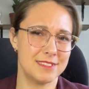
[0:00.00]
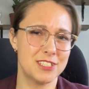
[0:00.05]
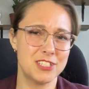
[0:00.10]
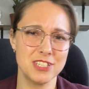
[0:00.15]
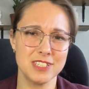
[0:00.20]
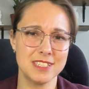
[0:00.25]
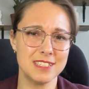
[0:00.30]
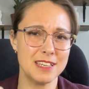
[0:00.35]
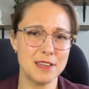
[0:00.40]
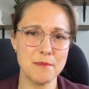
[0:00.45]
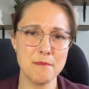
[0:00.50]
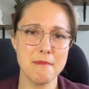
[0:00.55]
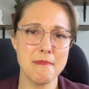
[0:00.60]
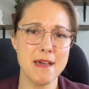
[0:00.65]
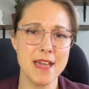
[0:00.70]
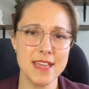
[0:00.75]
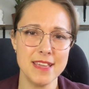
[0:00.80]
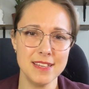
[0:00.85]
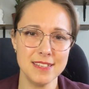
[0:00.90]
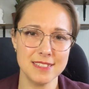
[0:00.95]
just an
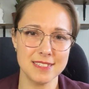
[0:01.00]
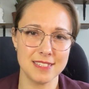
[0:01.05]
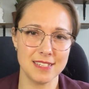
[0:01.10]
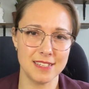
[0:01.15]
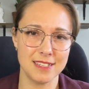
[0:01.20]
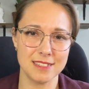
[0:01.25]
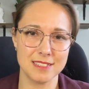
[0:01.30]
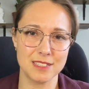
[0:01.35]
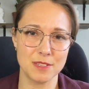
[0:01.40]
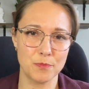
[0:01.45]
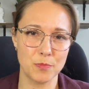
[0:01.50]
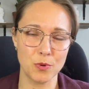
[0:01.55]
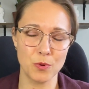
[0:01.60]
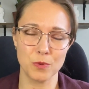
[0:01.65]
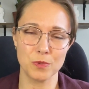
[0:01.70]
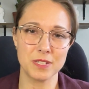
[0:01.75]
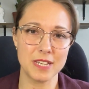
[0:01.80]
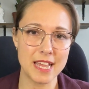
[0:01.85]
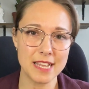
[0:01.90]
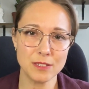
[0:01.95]
amazing
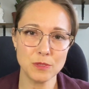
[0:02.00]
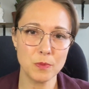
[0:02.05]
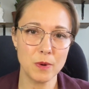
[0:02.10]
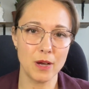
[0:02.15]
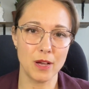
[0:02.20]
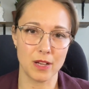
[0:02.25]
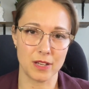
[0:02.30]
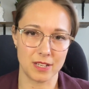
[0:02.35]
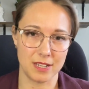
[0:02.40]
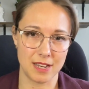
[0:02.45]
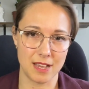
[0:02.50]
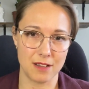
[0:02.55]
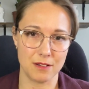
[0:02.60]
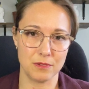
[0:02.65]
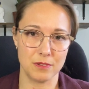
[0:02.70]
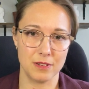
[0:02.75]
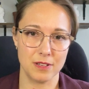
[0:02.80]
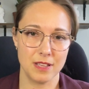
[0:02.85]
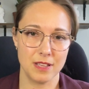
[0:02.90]
support network now.